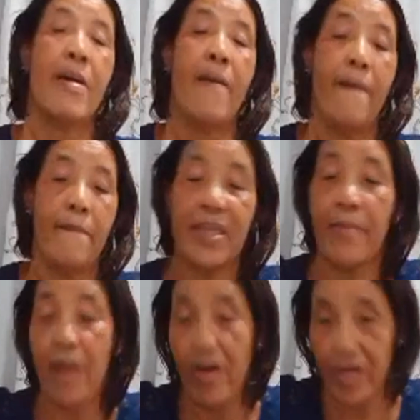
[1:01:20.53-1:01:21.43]
Mr.
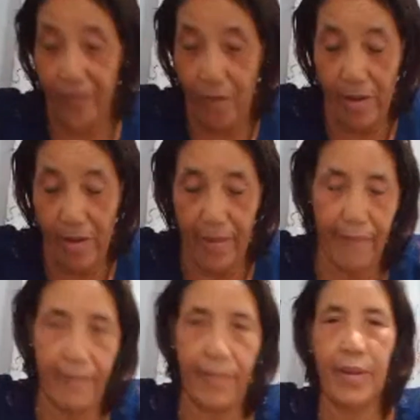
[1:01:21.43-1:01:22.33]
Beresford.
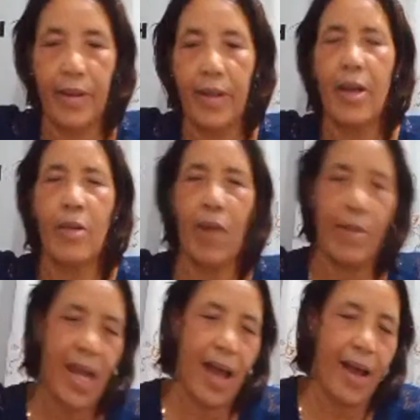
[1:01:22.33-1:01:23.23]
Well, I'm
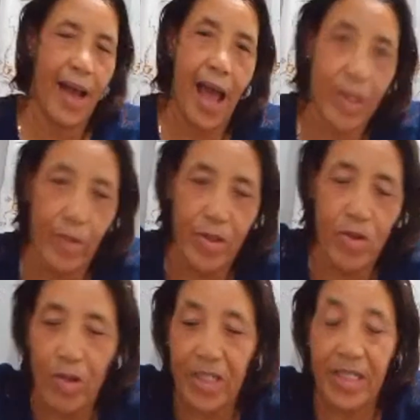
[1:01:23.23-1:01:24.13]
going to argue with you,
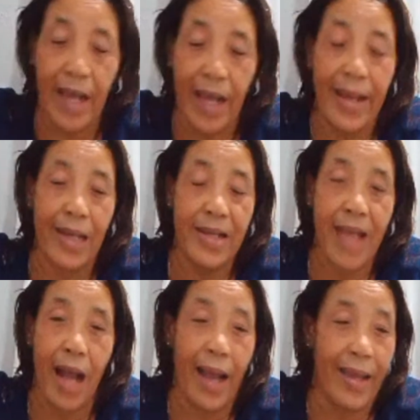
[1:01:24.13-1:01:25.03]
Christy, because
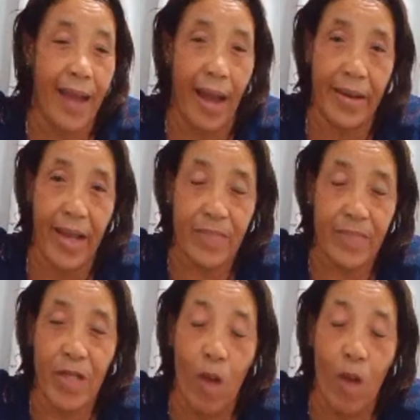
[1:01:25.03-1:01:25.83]
you're going next month.